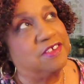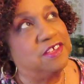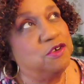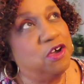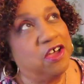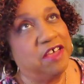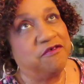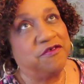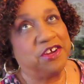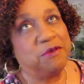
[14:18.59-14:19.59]
And you all have a
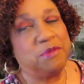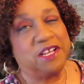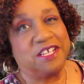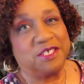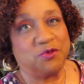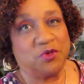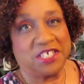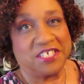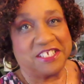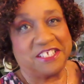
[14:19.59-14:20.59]
very blessed
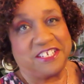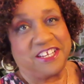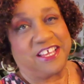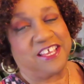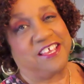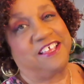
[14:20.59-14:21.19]
rest of the day.